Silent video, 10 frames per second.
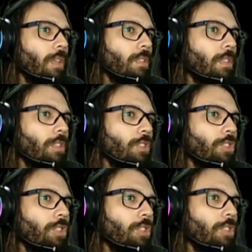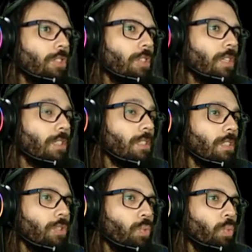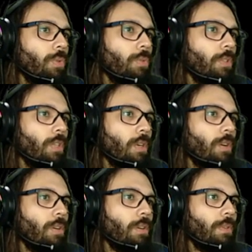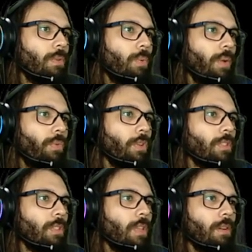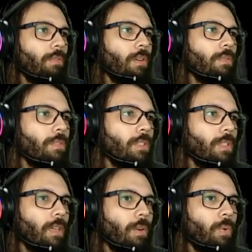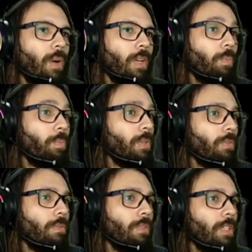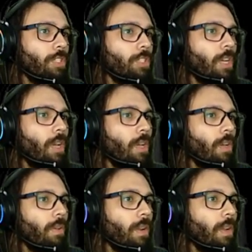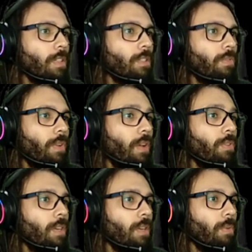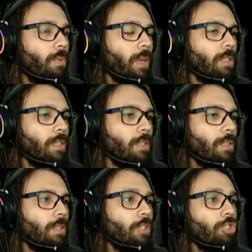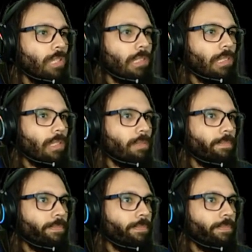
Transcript: Such as such, we'll need a cover reference that involves a quite peaceful village with lots of elderly residents, said.